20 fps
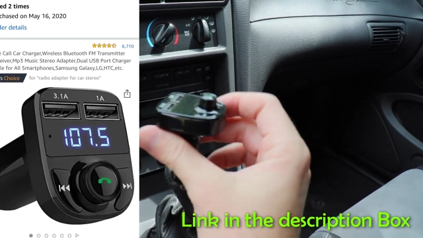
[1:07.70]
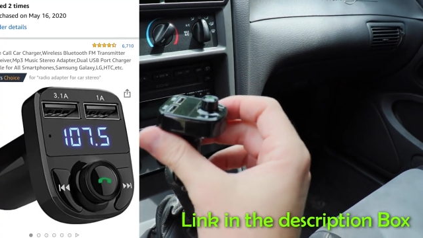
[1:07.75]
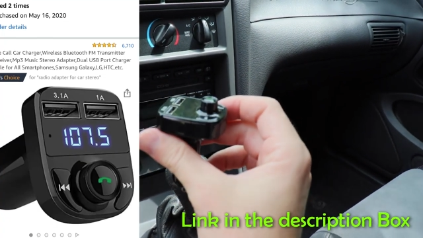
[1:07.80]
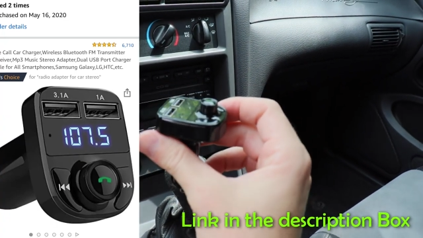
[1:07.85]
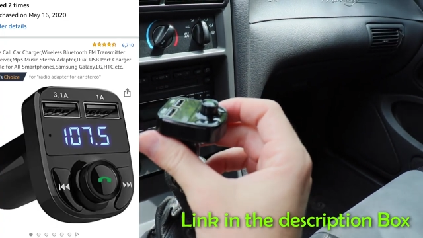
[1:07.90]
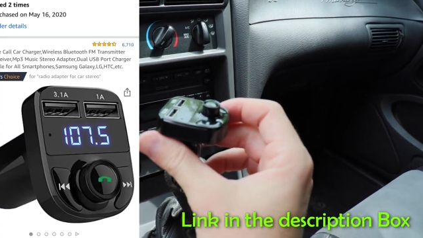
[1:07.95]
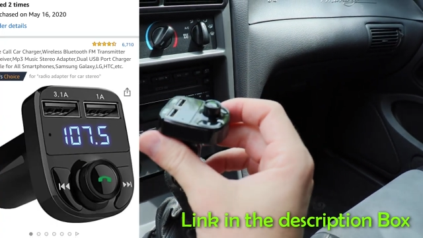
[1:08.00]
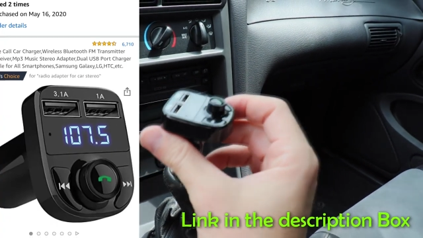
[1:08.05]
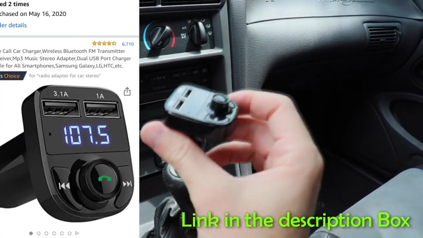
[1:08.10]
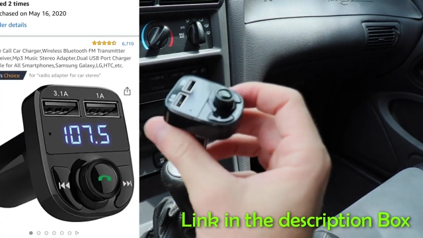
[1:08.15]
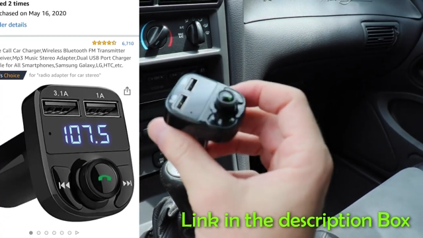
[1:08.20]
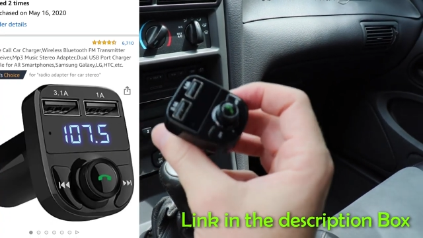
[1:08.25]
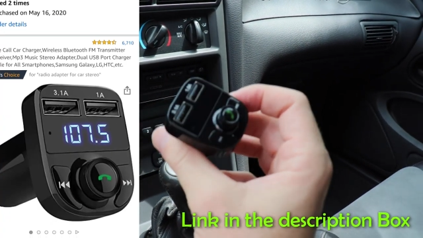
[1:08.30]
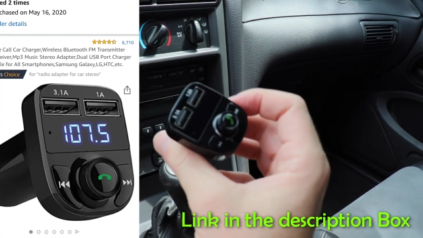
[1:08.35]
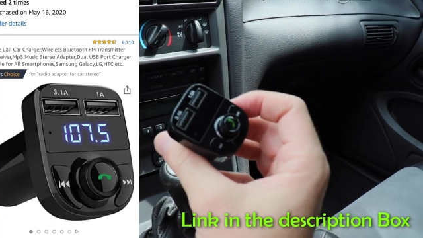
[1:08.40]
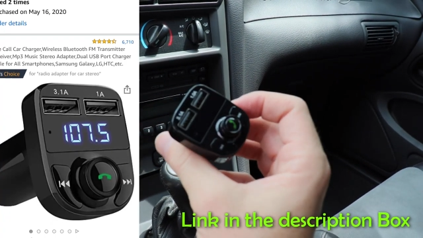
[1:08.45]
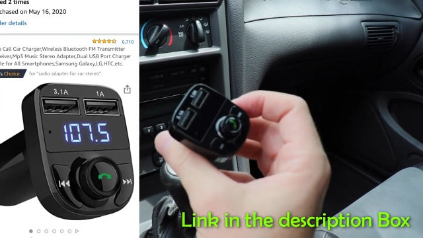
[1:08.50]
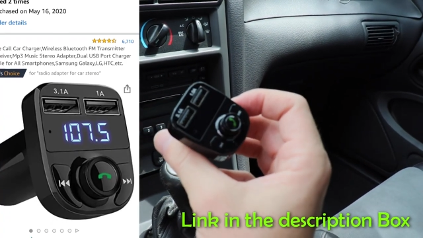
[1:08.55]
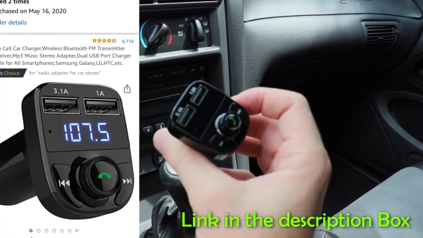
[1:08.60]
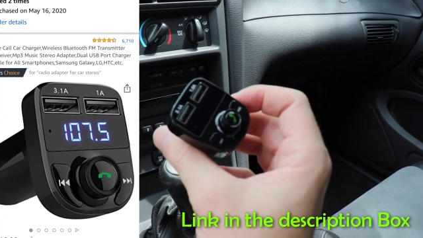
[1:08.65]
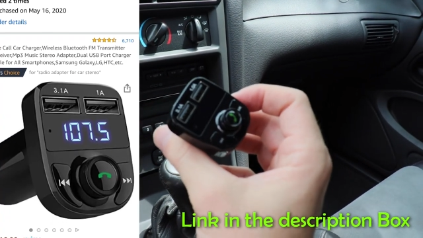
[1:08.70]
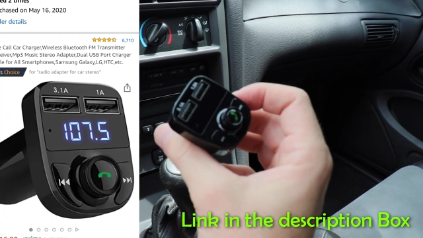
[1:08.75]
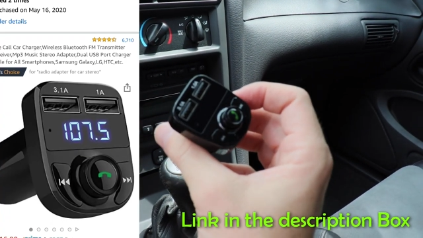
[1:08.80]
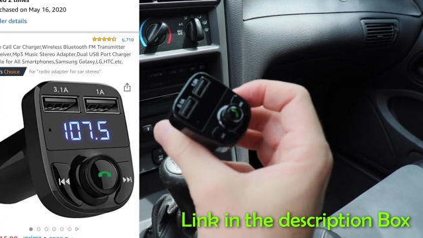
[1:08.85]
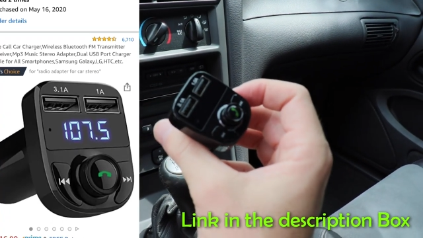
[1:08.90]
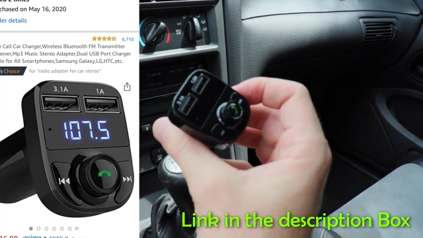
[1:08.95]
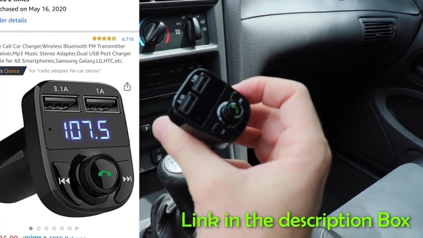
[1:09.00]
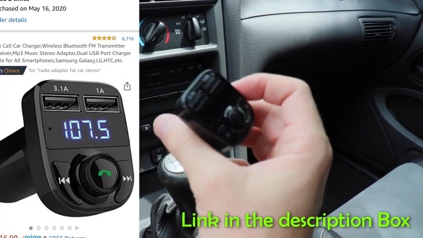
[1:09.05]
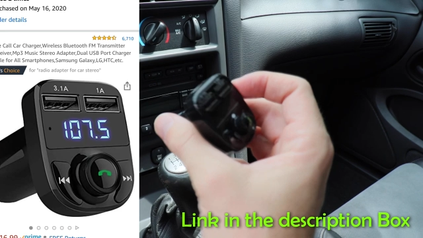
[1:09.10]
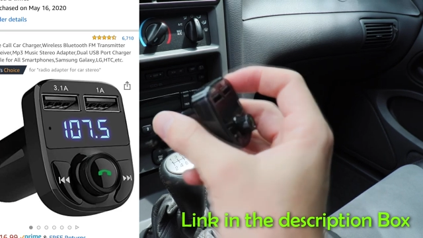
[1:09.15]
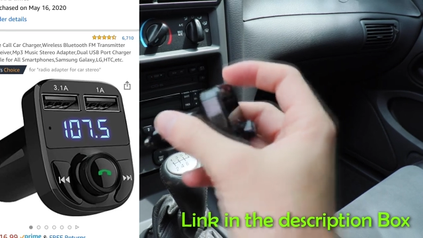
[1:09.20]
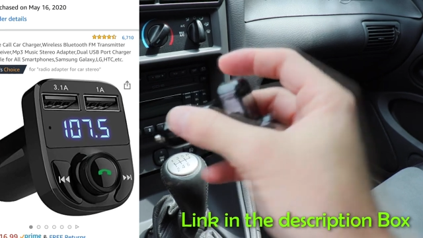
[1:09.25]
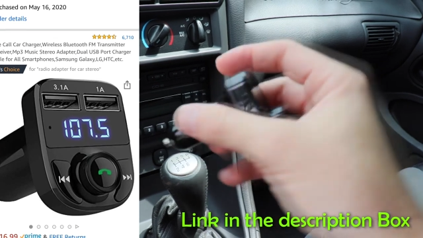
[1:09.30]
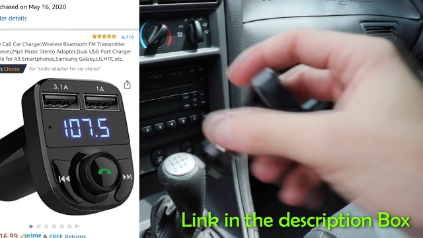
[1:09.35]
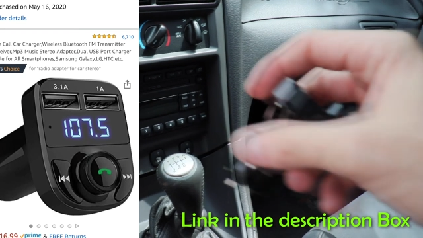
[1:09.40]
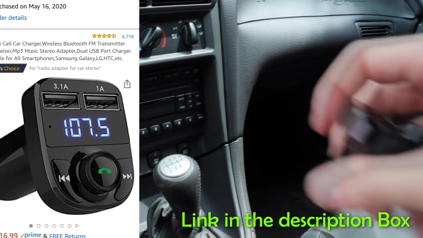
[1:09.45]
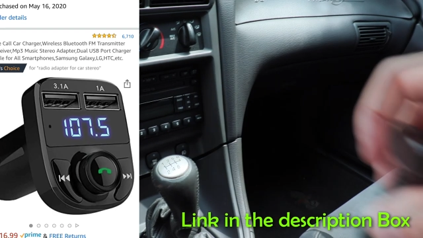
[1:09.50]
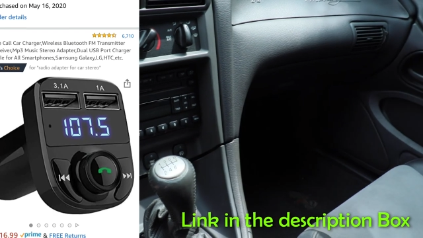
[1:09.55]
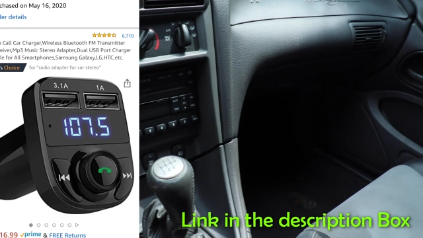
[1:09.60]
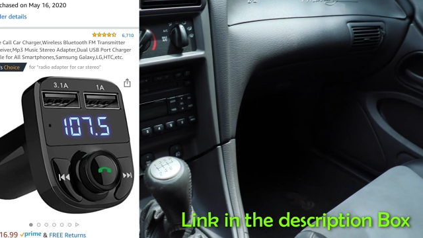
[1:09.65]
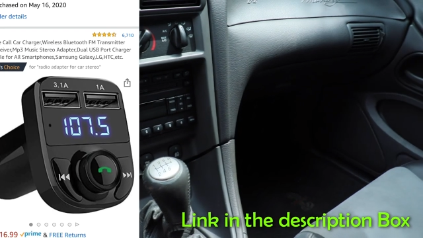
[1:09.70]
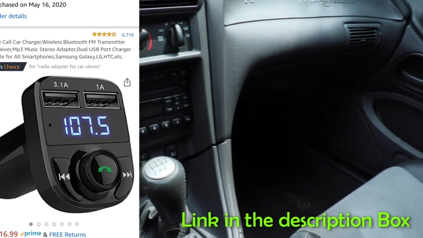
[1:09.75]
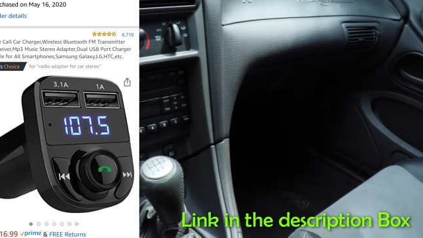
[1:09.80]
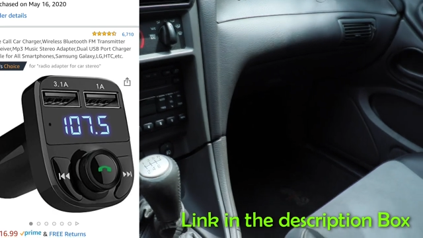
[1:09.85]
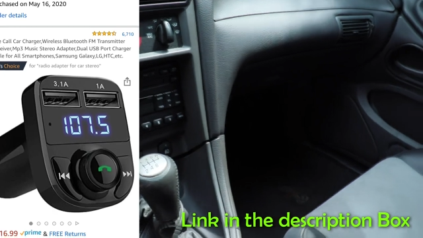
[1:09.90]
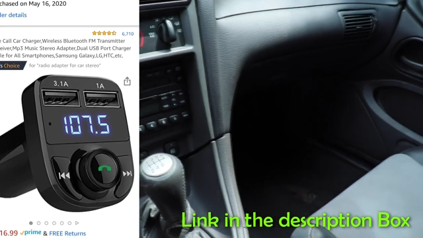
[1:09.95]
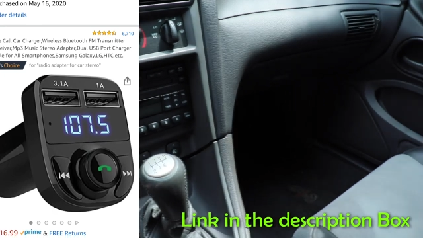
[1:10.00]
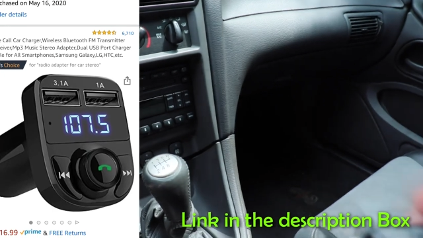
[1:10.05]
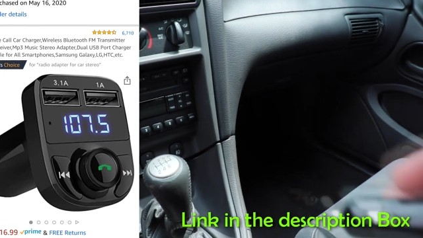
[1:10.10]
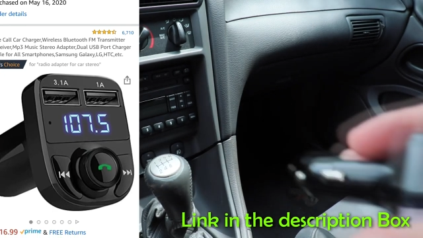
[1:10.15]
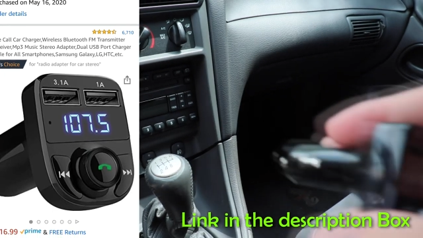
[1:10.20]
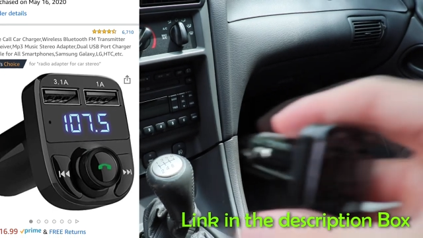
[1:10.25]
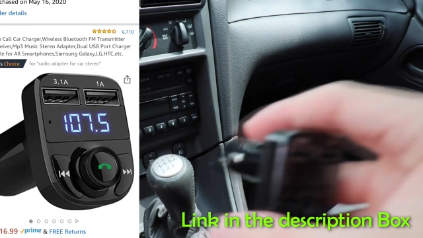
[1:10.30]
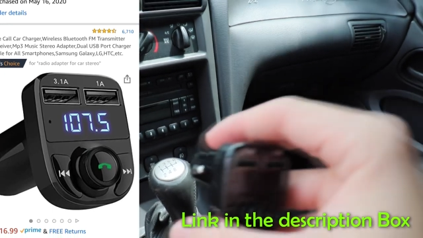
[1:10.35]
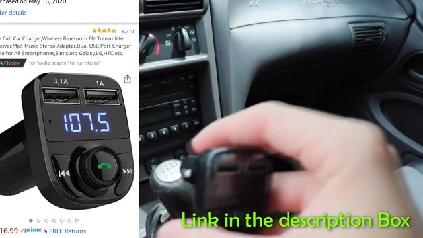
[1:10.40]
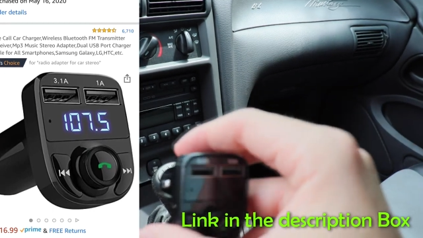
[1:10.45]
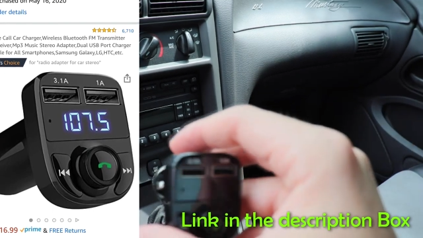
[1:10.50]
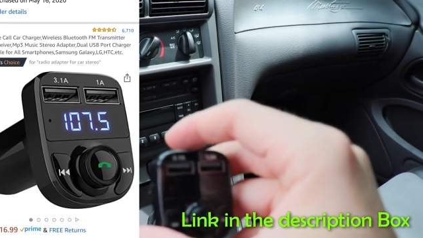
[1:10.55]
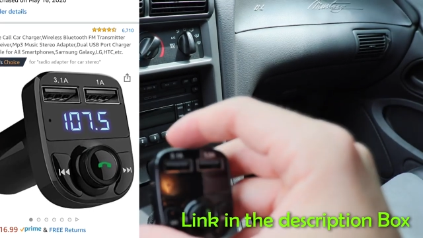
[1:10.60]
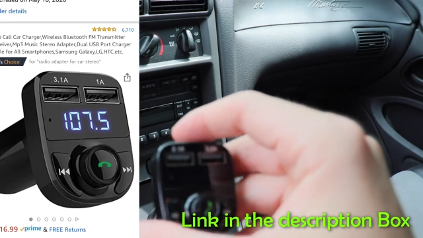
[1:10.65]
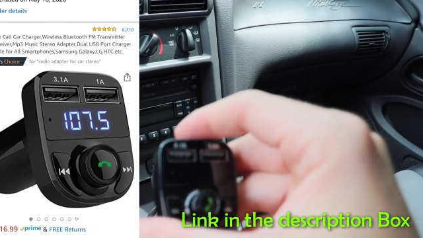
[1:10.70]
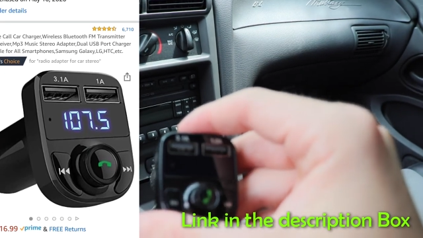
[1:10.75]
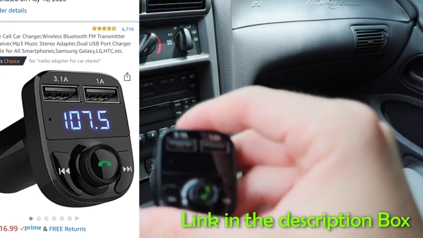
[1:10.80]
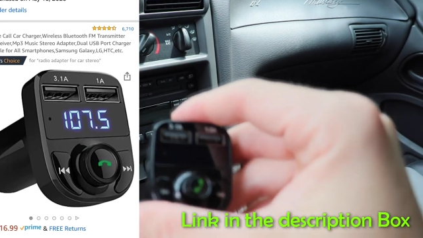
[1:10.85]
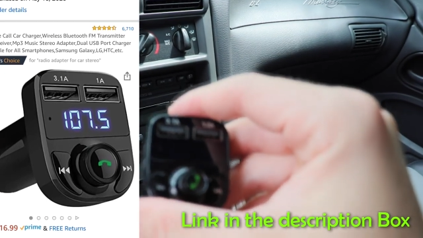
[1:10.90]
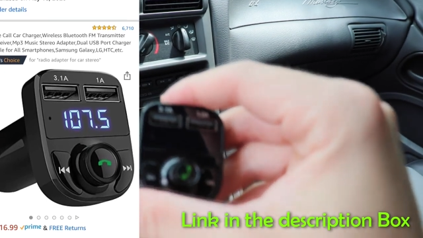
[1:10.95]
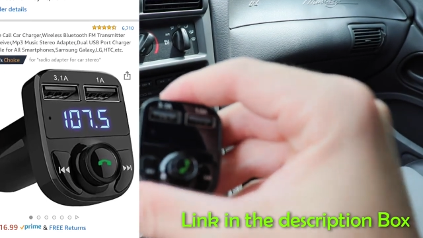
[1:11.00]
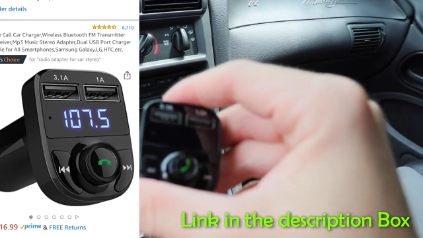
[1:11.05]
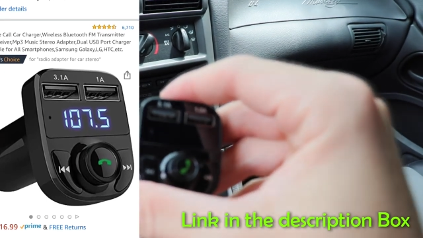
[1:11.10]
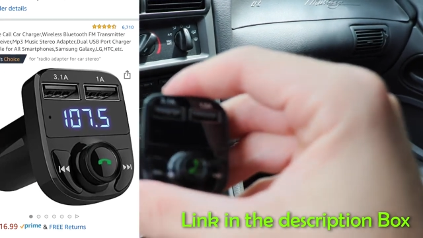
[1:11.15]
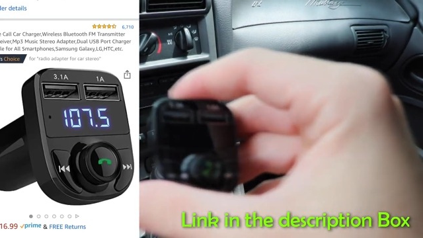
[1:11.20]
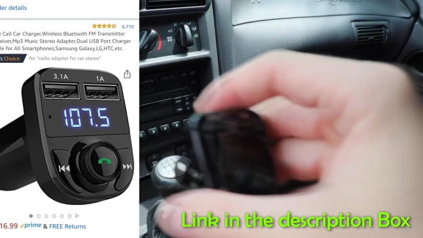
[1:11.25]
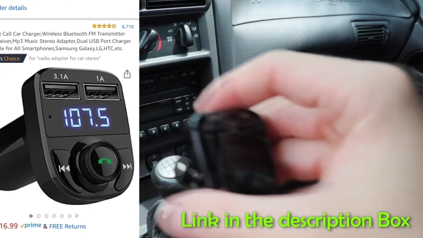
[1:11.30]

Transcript: (no speaker visible)